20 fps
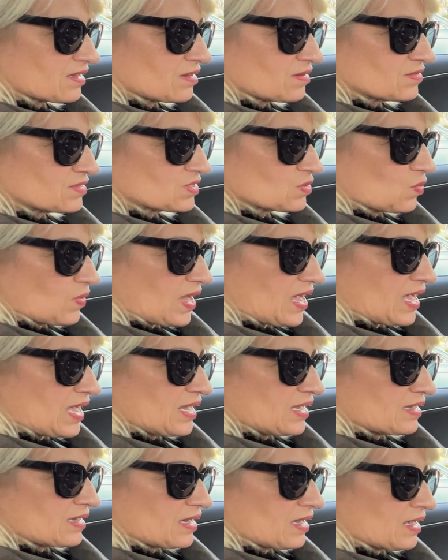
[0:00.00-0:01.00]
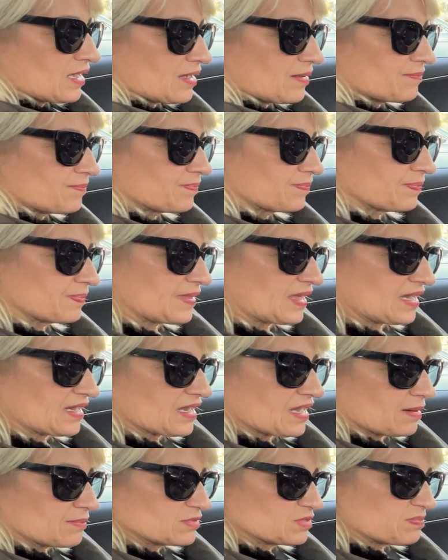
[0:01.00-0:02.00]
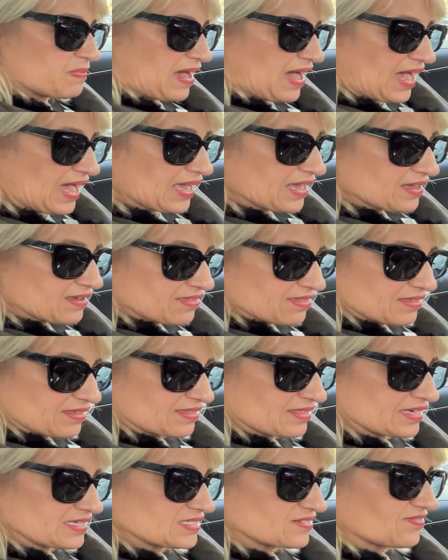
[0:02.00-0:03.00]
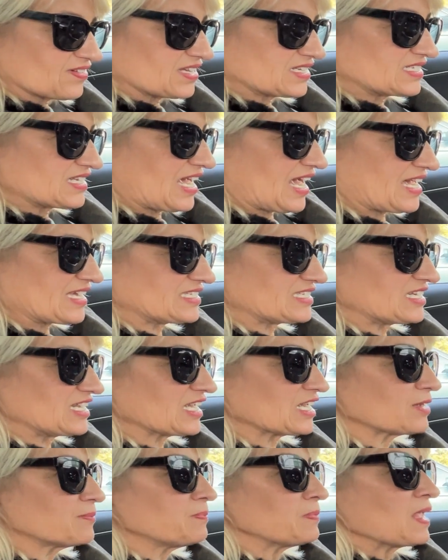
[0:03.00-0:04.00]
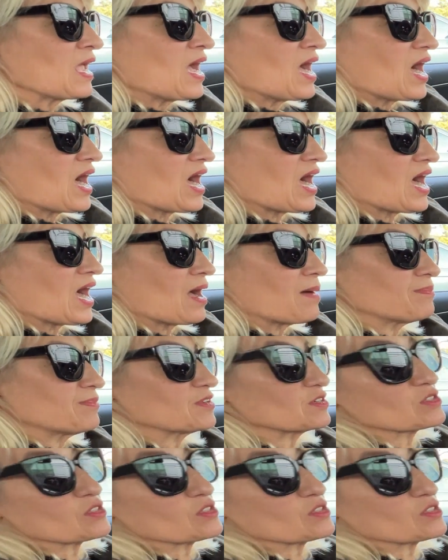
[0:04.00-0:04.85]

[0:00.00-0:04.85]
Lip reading: goes away and comes back. I think that's fantastic. There's